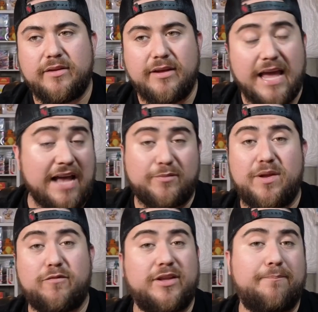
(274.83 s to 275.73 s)
it has been
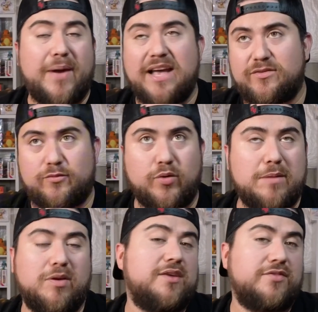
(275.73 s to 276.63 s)
for the past 20
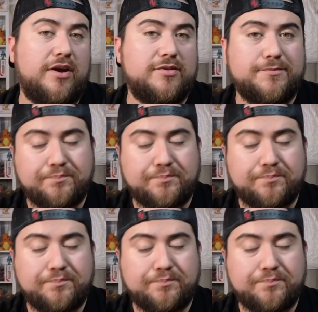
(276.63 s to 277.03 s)
plus years.